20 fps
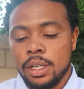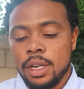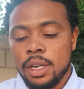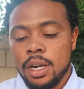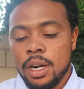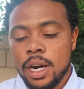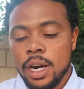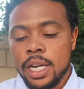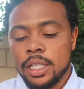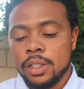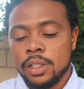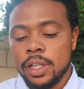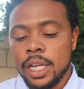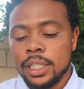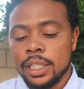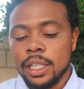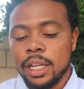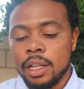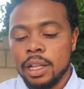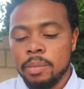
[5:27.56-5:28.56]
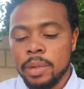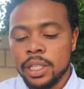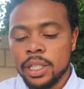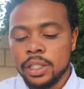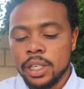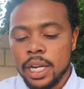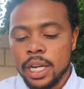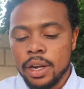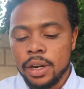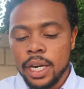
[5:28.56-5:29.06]
All right, so that's how they measure
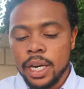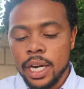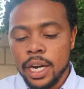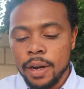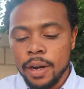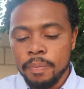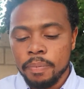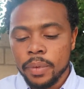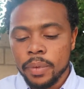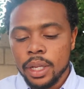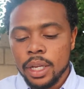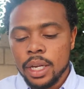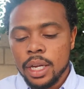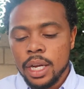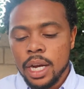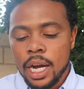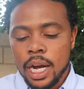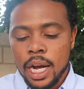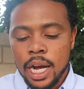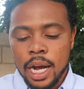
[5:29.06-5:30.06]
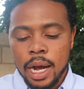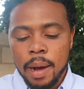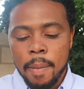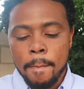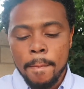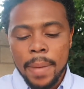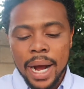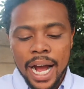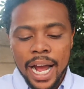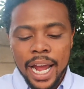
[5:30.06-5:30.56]
it out here.
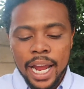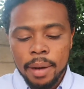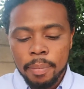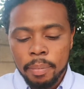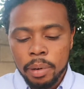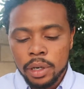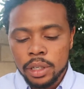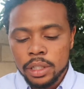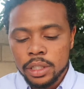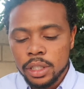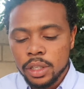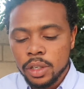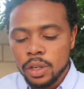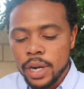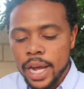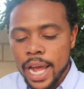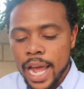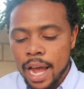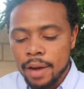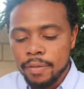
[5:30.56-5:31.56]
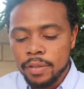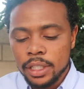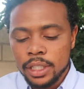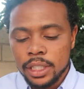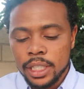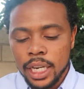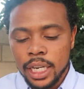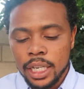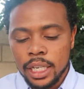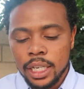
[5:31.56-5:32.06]
My personal average
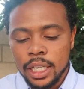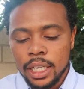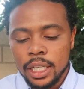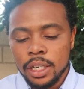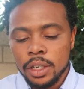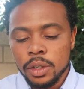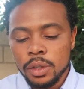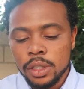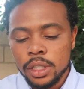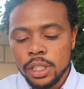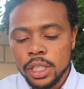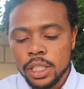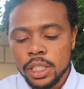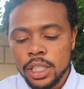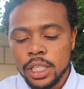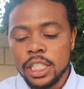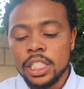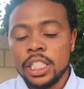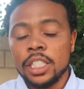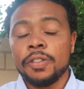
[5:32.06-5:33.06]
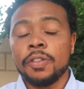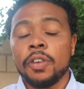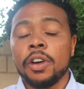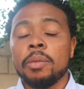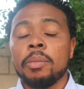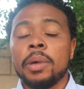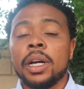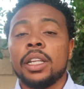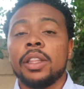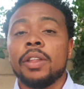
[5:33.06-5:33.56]
daily usage, and this is for
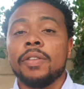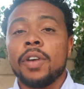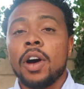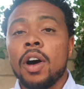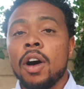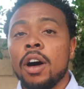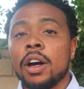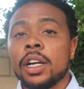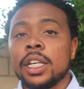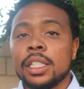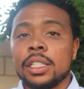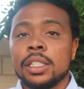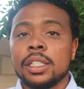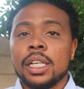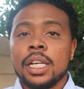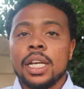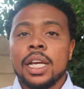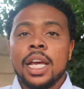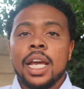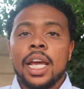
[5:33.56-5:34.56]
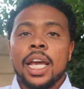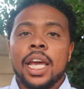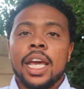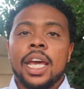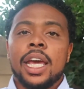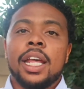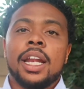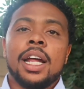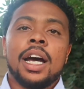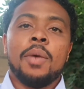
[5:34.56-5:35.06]
the month of August,
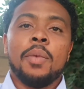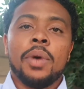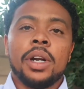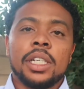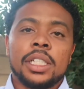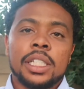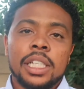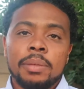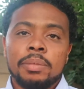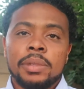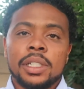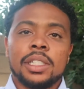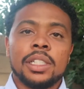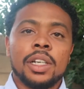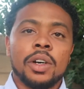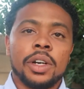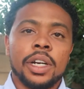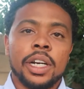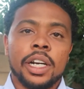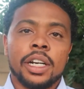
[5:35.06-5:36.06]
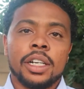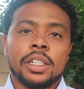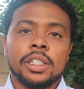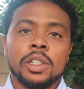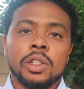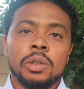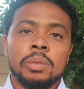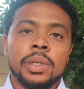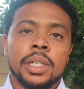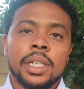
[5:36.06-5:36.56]
and I want to slip this note in there
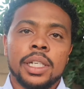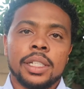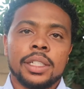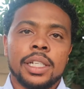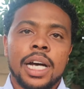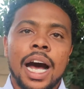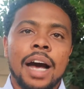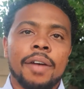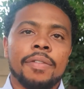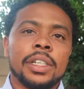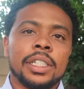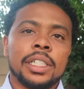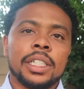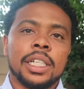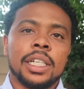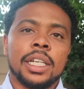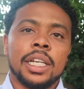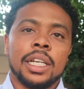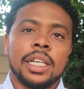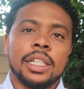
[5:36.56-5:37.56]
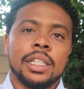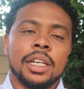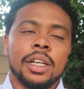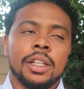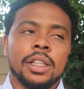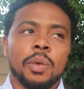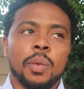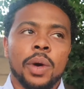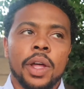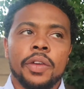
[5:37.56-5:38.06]
too, because obviously
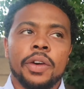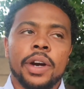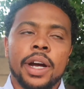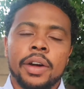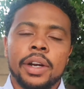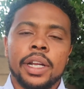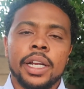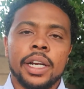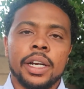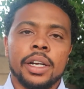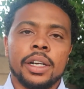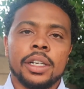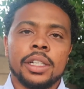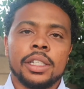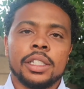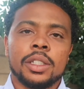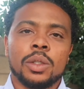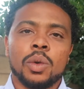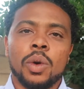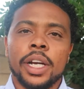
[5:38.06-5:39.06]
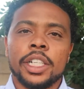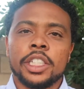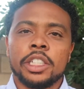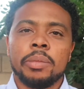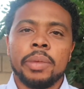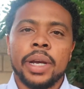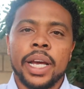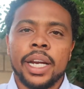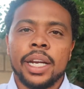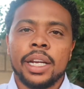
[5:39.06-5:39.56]
the weather out here is quite
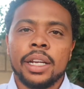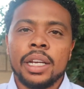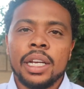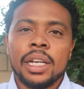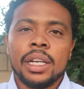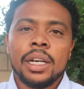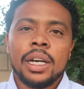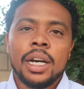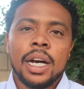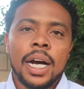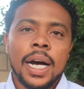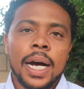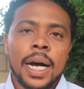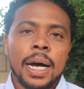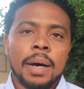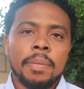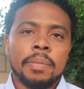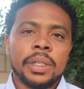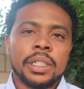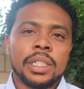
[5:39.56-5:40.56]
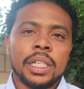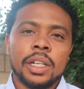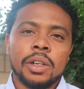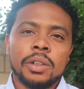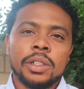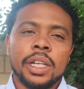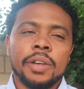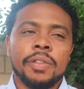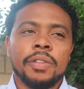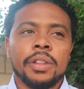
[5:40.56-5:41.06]
dramatic. It's a
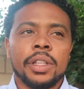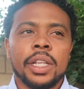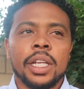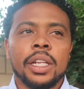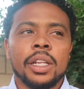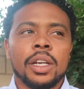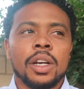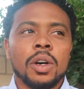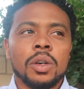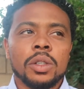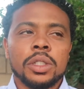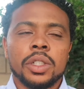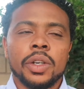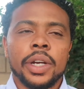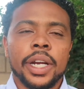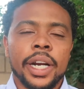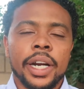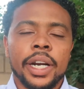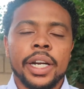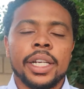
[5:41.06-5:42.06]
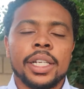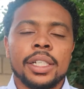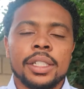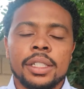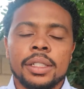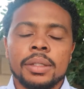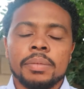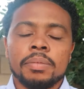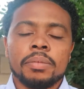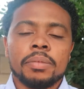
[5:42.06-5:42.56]
little different than the coastal
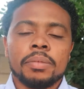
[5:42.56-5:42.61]
areas